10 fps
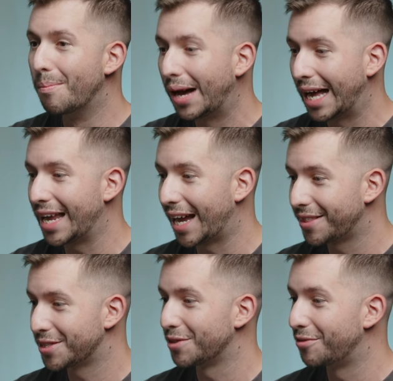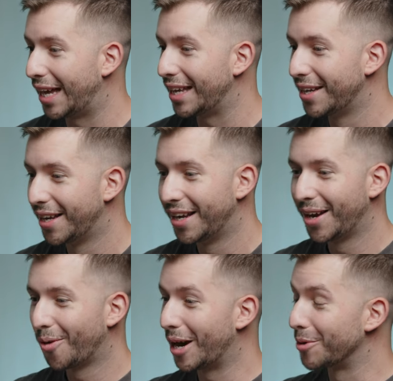But at this event,
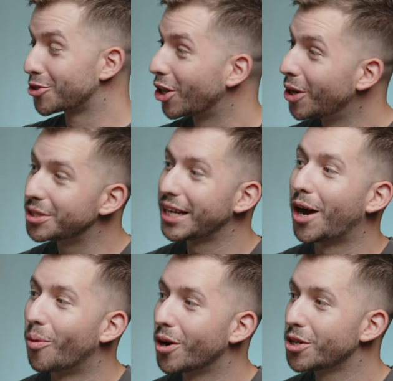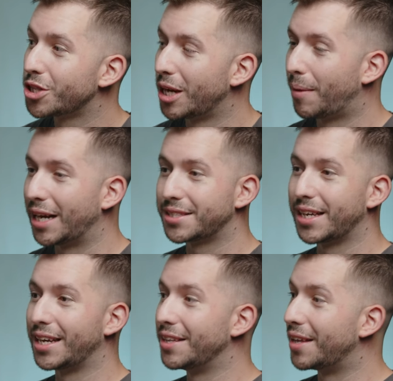when I was closing out worship, I
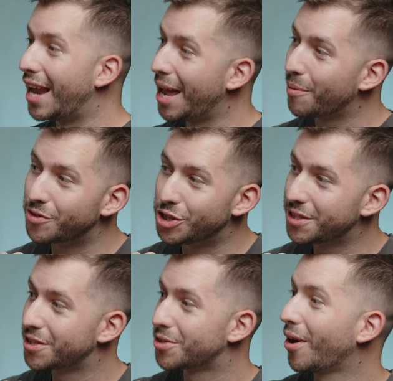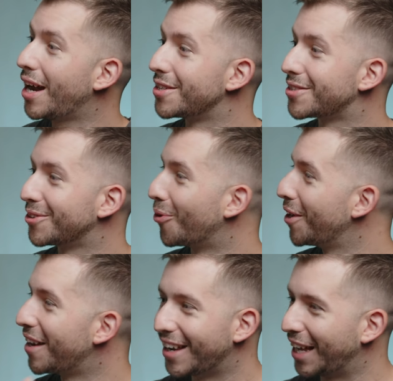said, In the name of Jesus Christ,
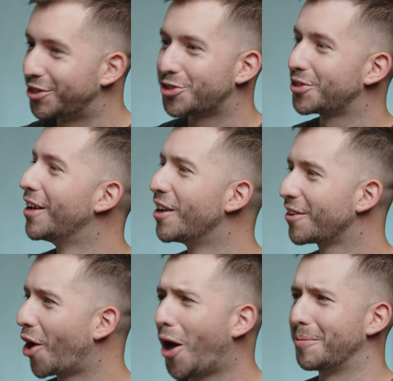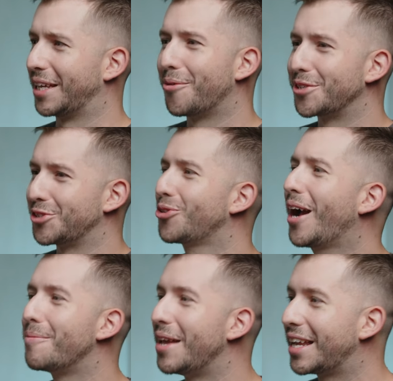Lord, like just calmly, I wasn't
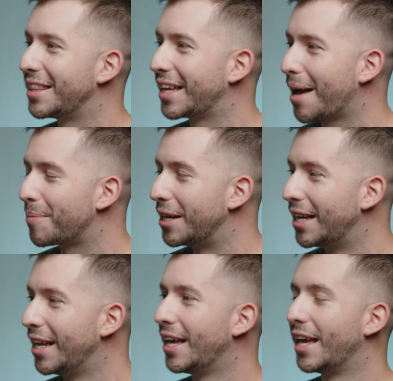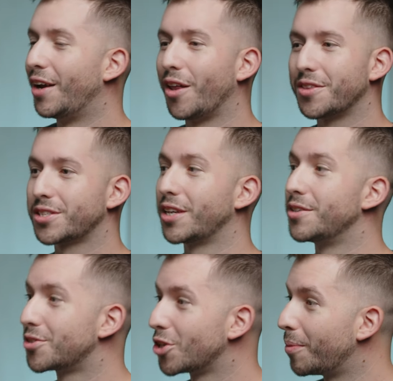trying to make anything happen. And all of a
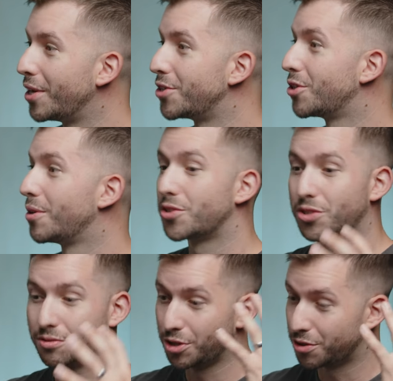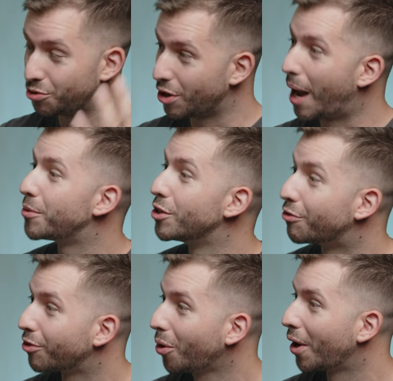sudden, so many students just drop to
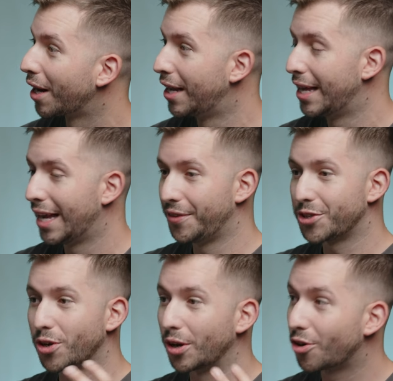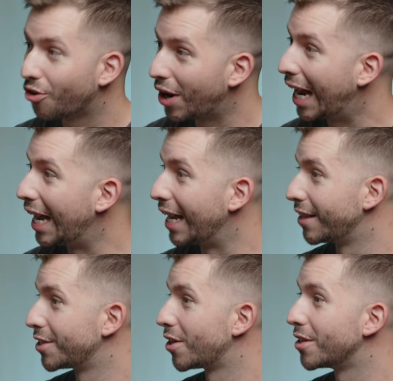the floor and they start
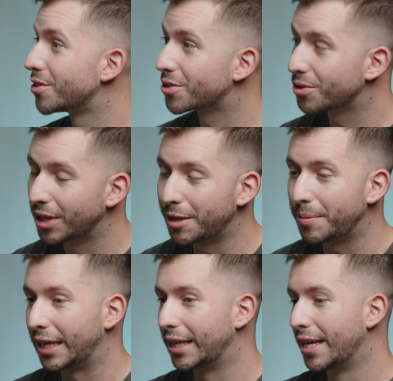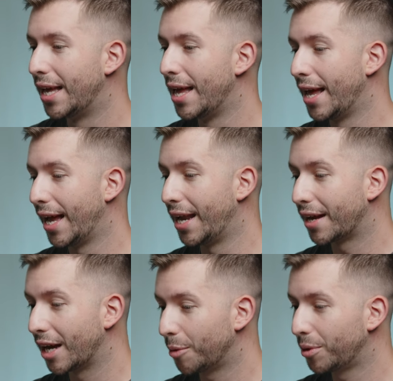crying, they start screaming. And
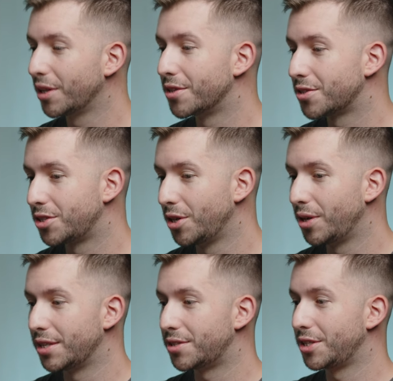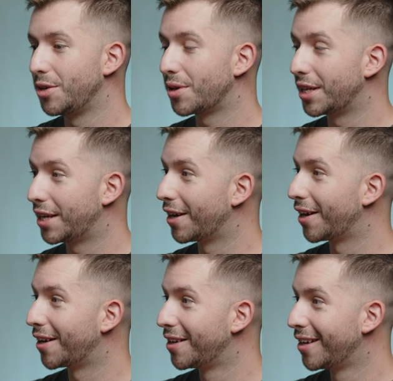a couple of the students, you can
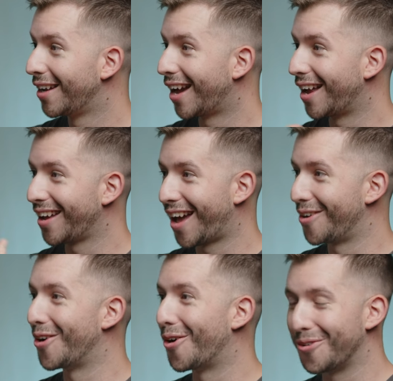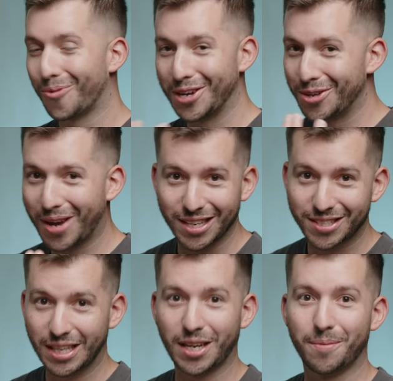hear, I, I don't know what you
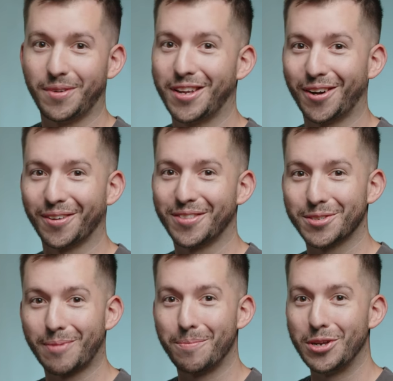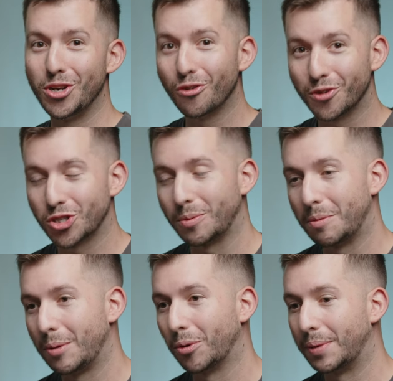guys think of, you know, this might be new for so
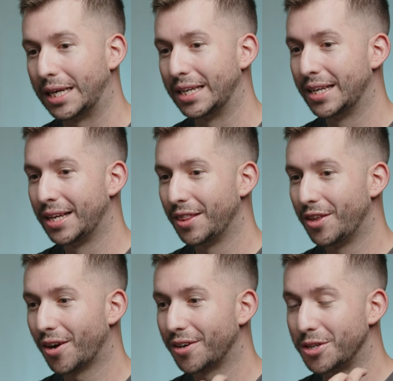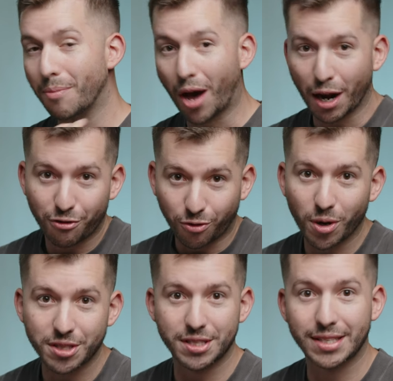many people, but there are demonic
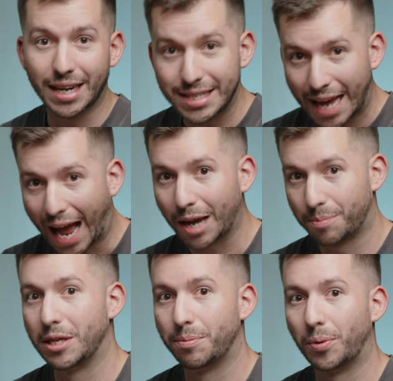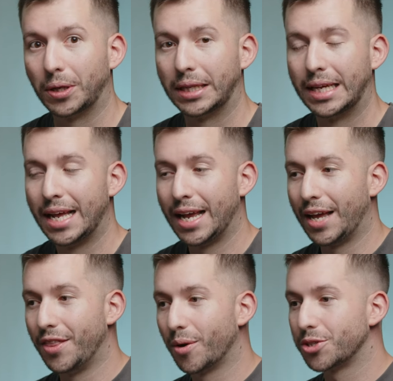forces that attack people.
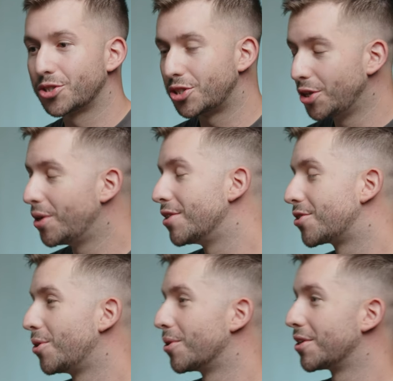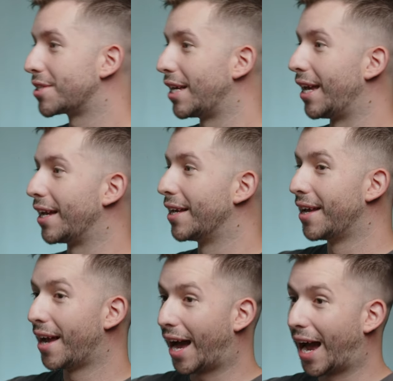And there are students who are saying,
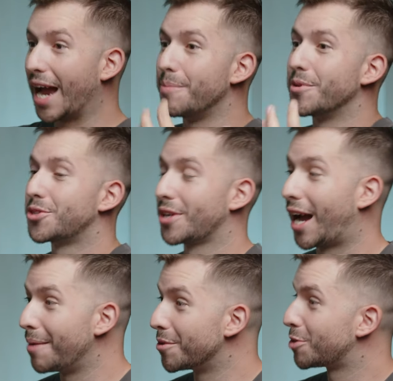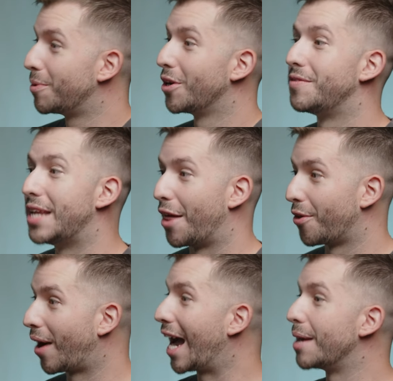I am, this, I am the spirit of
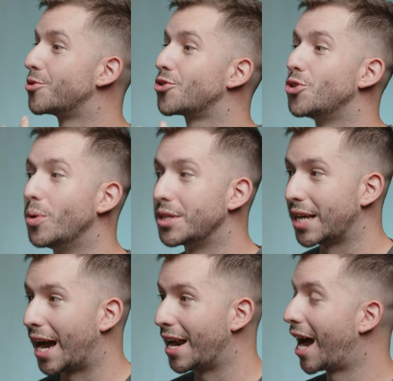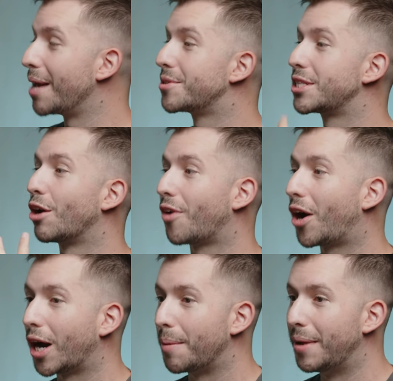death, or I am suicide, I am self
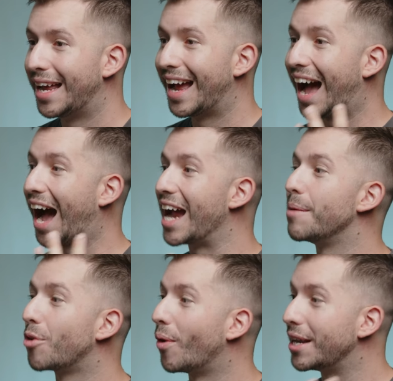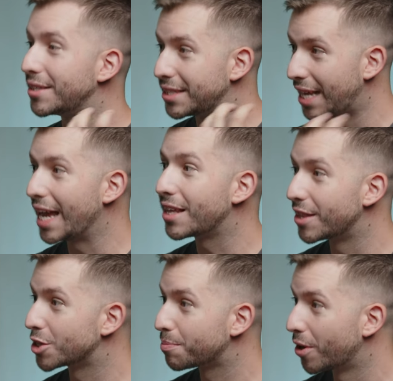harm, I am going to take
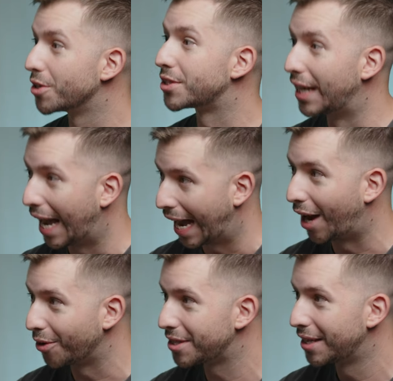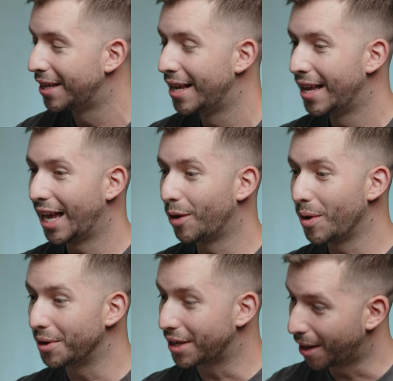this person out. And
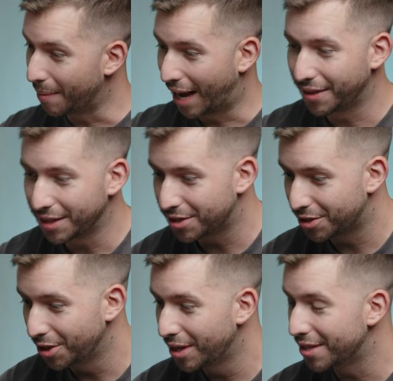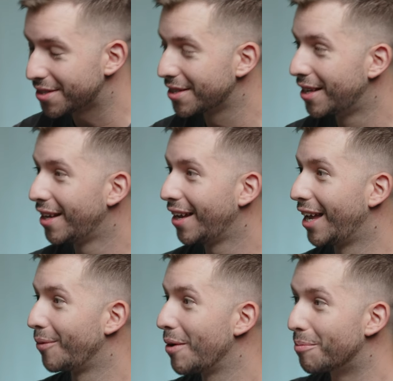we would come at these students
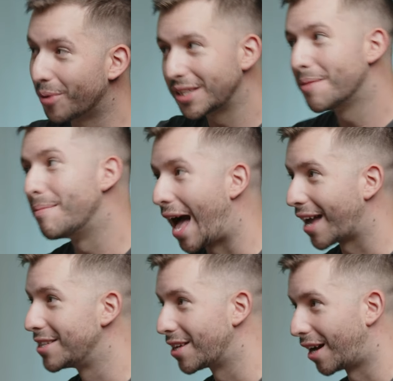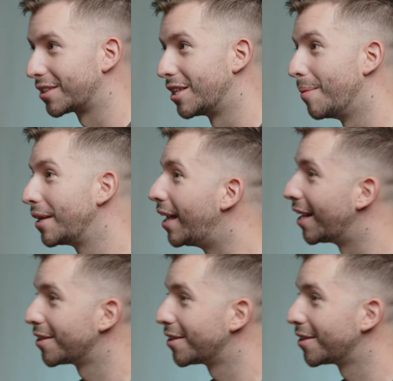and we would bring them back and talk to them and